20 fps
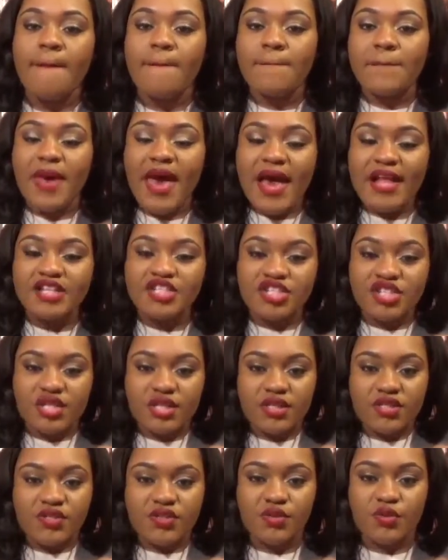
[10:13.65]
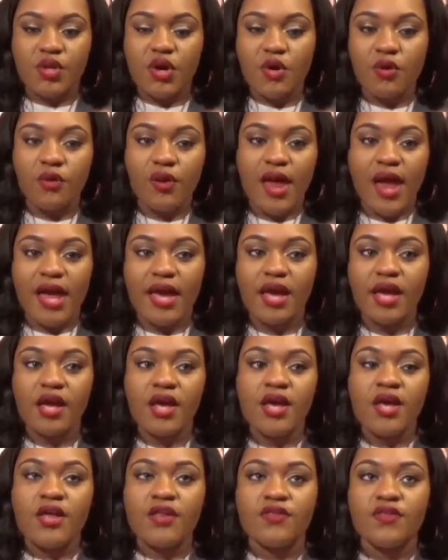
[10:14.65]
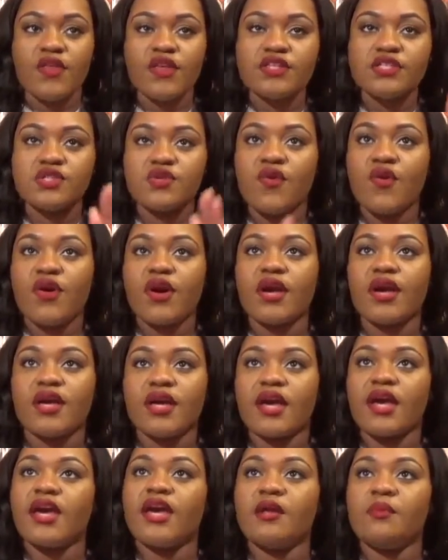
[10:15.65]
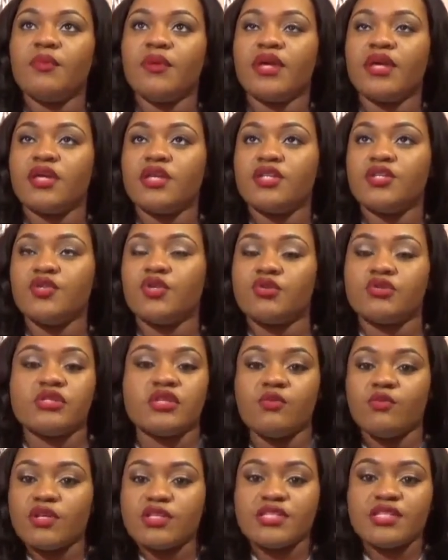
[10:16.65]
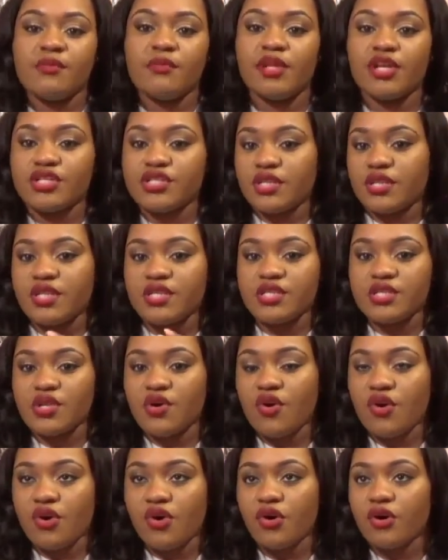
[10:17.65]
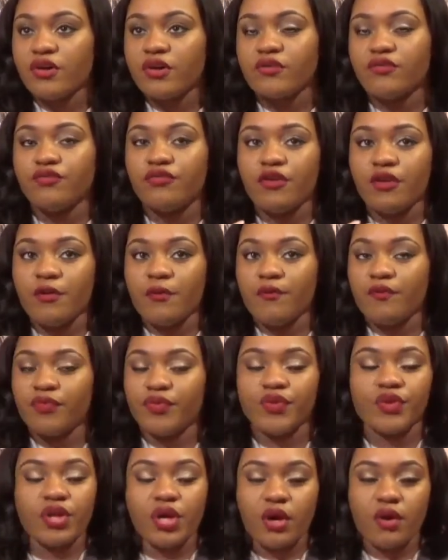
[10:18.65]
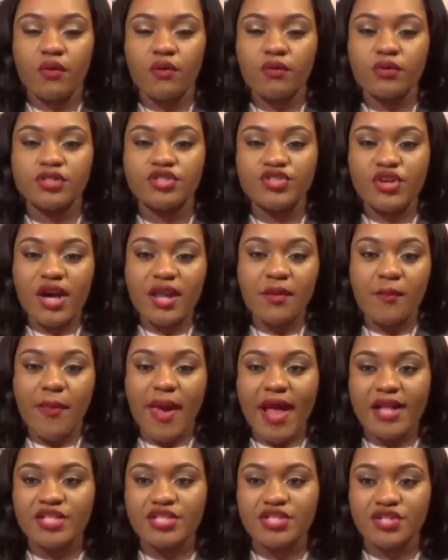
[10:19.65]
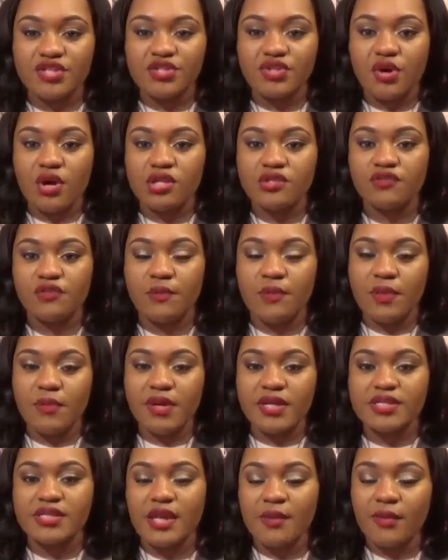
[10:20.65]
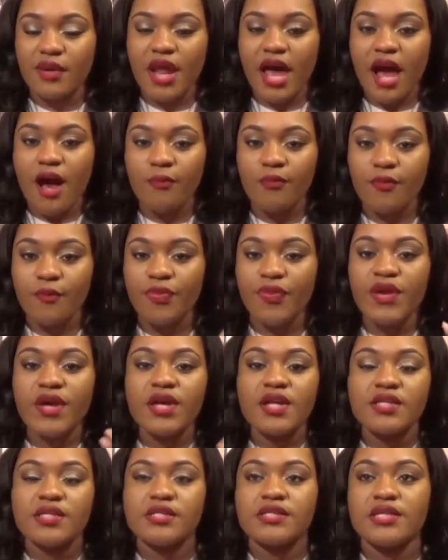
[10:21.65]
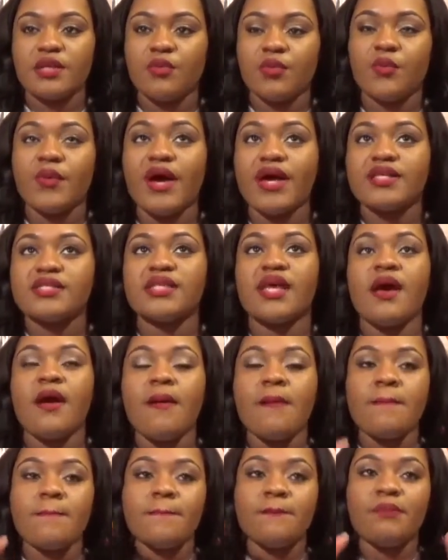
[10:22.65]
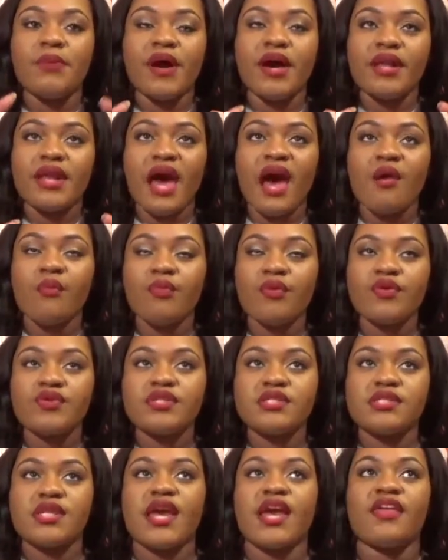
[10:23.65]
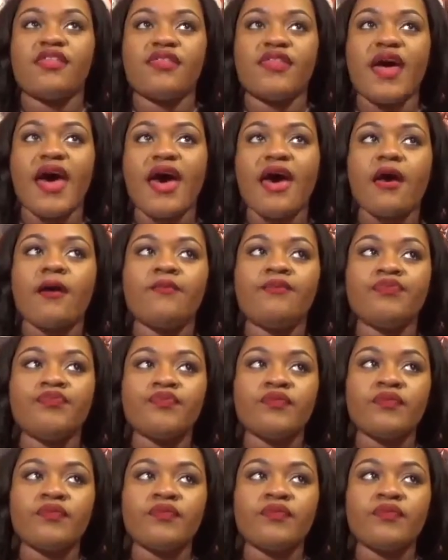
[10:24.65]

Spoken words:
matches, you know, like this song can be, you know, somewhat similar to this song from, you know, try to match the songs from the mixtape and the album to see what it was. But I will say that